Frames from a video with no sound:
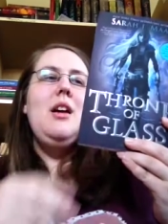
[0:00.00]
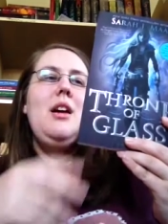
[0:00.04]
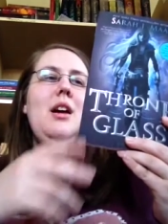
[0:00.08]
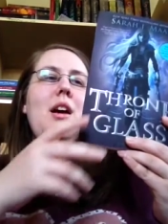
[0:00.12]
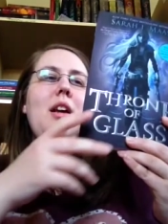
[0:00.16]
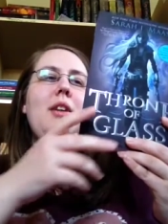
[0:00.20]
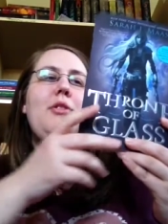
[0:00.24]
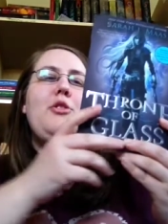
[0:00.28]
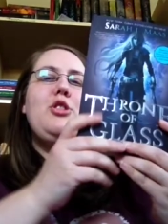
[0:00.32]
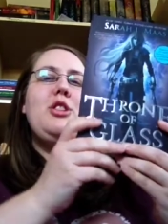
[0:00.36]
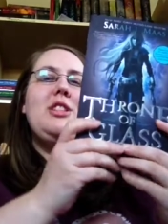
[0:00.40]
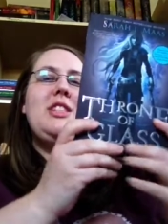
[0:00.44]

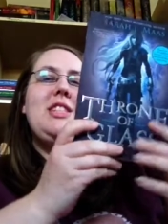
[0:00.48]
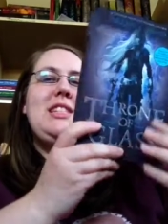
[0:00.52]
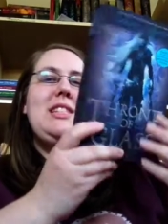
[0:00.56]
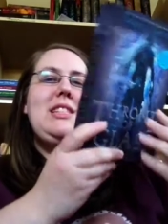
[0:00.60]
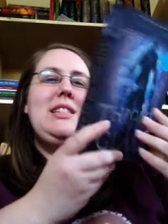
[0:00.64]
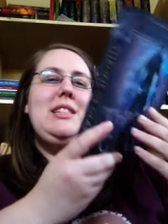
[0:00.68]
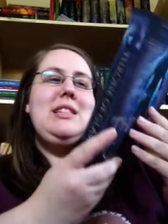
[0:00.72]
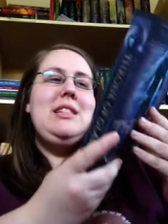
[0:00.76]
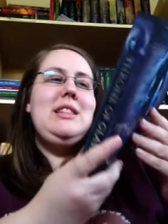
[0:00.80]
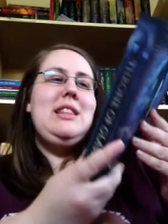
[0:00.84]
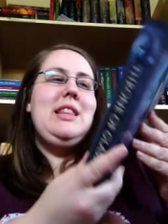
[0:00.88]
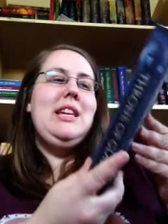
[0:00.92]
And of course this
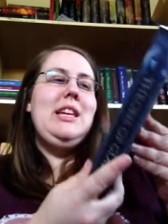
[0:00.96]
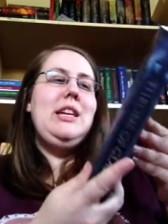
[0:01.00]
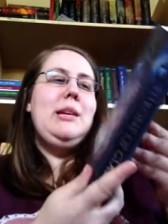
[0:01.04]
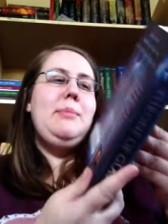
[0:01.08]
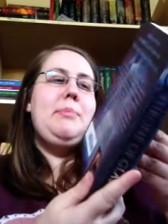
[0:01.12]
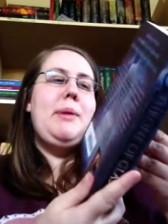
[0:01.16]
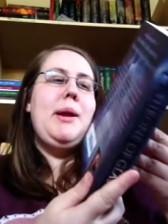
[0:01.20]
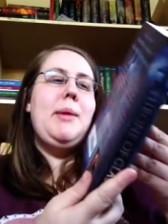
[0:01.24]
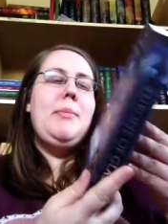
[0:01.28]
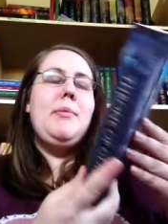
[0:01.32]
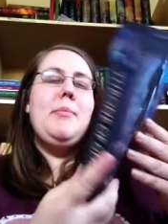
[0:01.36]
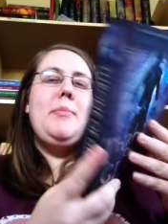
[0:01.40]
is the
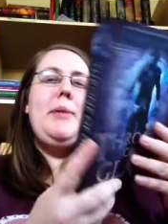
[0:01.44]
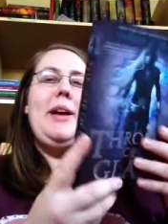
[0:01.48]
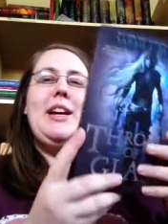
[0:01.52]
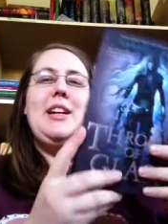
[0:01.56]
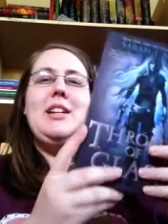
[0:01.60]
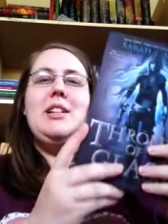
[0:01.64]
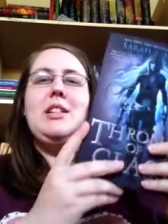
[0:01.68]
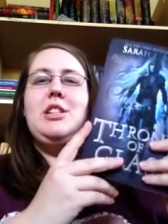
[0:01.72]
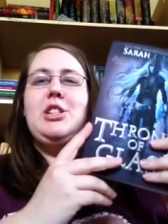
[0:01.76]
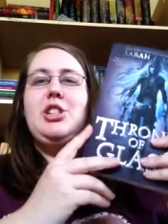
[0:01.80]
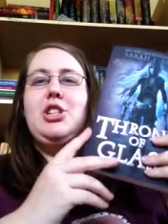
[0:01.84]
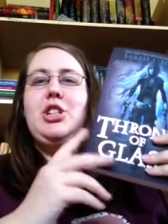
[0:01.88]
paperback
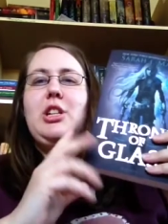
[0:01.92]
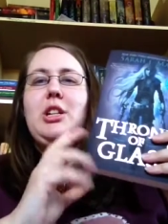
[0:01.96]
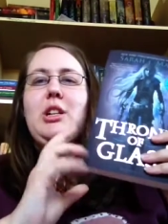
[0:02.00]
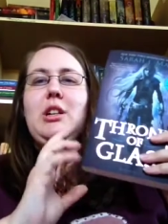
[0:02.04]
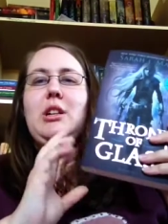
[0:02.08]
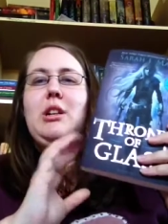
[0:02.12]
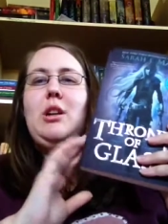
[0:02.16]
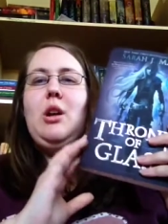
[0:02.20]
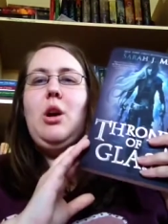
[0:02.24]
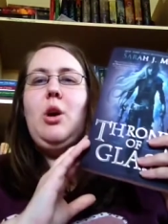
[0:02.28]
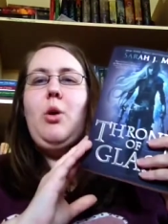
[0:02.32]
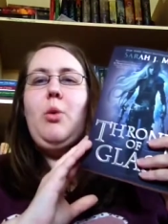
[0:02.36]

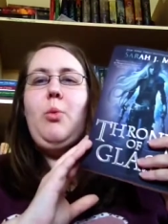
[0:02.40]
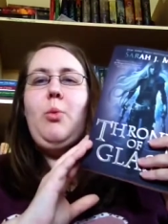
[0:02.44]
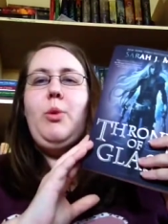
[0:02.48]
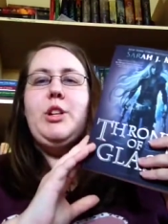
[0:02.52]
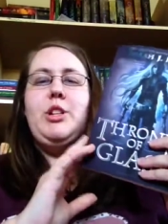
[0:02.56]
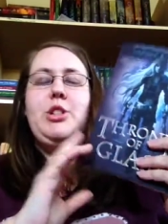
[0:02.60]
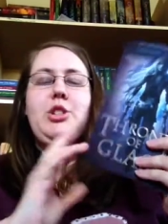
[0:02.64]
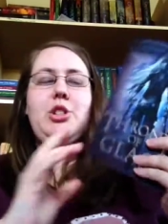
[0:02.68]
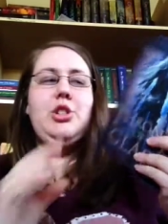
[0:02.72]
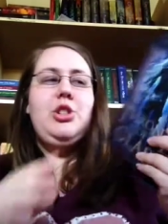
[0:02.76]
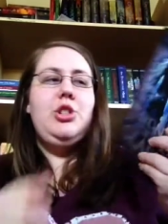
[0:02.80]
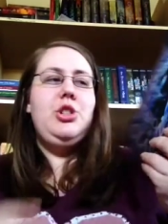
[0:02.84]
edition,
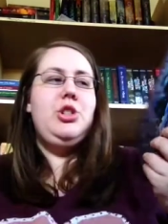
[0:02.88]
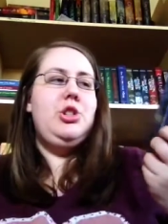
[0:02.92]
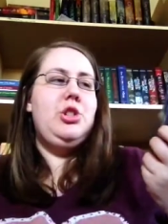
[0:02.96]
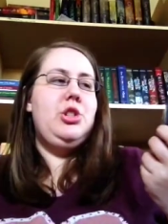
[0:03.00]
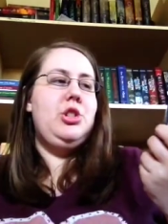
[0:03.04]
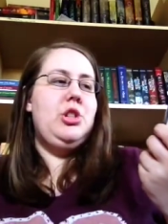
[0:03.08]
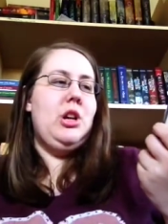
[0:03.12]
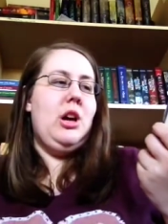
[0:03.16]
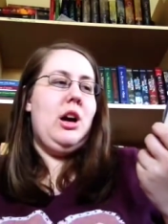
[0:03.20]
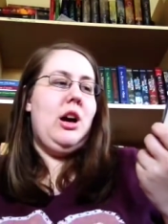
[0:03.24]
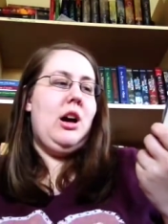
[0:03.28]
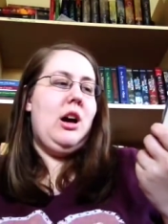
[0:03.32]
which